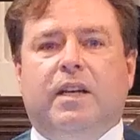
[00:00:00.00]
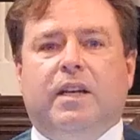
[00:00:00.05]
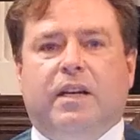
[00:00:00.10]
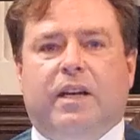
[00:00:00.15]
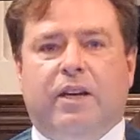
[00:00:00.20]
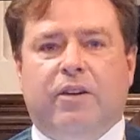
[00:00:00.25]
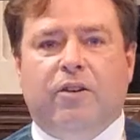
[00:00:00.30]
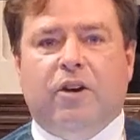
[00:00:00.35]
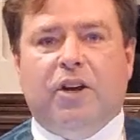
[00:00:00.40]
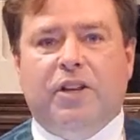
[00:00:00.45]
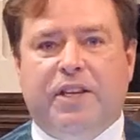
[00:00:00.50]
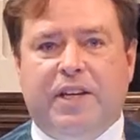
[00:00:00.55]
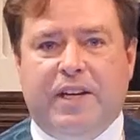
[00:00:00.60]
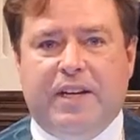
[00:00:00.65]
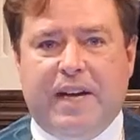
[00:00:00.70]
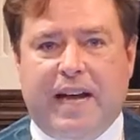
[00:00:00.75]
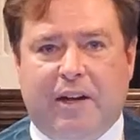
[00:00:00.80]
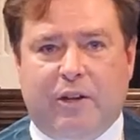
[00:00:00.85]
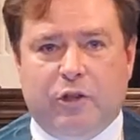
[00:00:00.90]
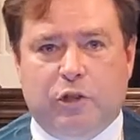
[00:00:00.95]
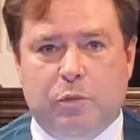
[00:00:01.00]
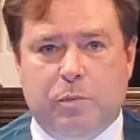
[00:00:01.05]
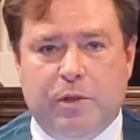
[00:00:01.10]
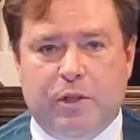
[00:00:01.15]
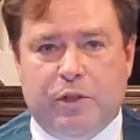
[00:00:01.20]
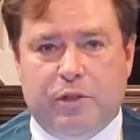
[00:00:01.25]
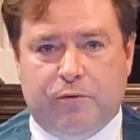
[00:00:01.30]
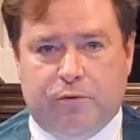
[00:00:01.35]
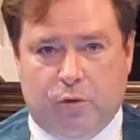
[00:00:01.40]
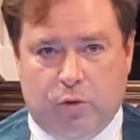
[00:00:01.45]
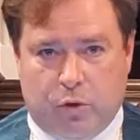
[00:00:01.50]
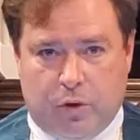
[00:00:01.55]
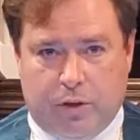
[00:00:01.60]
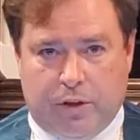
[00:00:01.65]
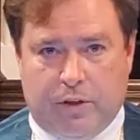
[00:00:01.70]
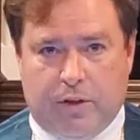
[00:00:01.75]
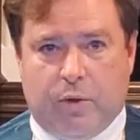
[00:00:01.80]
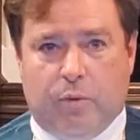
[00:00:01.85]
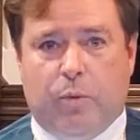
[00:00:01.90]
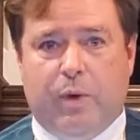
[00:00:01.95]
Here are the announcements
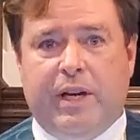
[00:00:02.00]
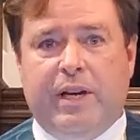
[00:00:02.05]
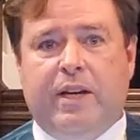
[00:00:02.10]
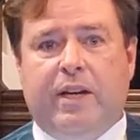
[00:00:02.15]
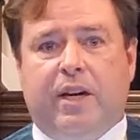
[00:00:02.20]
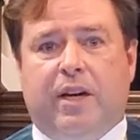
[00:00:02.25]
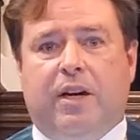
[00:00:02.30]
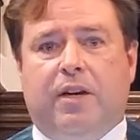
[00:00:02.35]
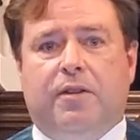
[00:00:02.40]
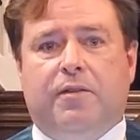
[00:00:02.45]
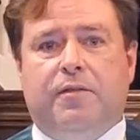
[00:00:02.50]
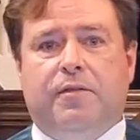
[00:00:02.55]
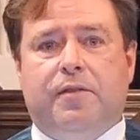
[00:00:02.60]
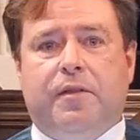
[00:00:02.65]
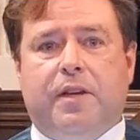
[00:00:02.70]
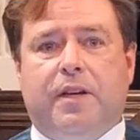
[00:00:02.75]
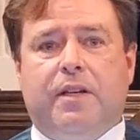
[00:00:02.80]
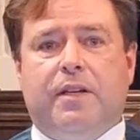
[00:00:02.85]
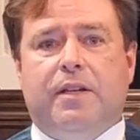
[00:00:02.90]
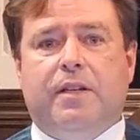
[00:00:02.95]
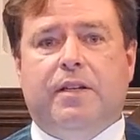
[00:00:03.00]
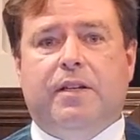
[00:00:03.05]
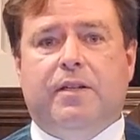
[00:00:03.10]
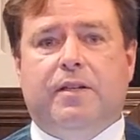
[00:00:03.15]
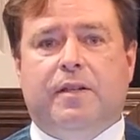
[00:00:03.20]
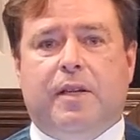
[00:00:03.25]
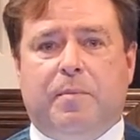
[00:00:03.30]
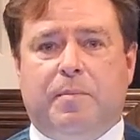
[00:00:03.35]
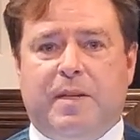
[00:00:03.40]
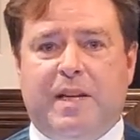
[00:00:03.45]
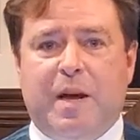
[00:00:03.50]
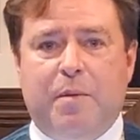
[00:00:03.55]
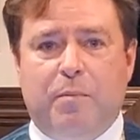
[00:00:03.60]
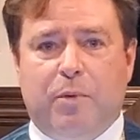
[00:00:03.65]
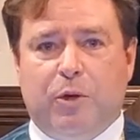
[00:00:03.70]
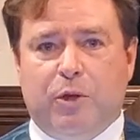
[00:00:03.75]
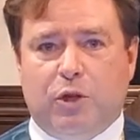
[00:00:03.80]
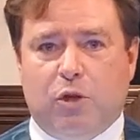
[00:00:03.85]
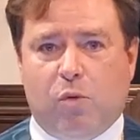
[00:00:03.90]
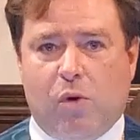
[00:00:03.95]
for the week of
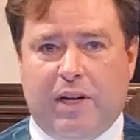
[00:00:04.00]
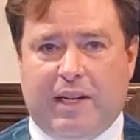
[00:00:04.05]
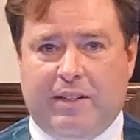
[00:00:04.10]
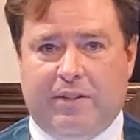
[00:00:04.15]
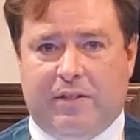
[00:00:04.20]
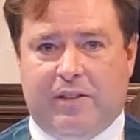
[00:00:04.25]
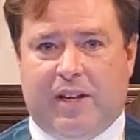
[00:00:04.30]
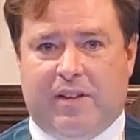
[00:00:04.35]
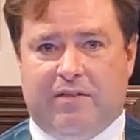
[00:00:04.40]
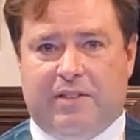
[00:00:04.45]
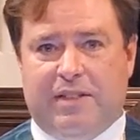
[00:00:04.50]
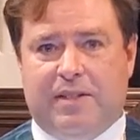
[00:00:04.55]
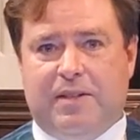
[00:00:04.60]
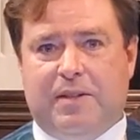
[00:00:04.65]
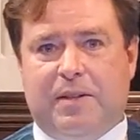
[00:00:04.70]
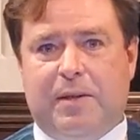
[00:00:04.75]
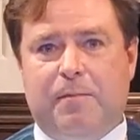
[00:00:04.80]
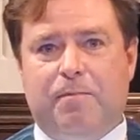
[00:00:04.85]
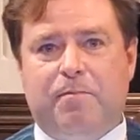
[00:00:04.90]
September 27th.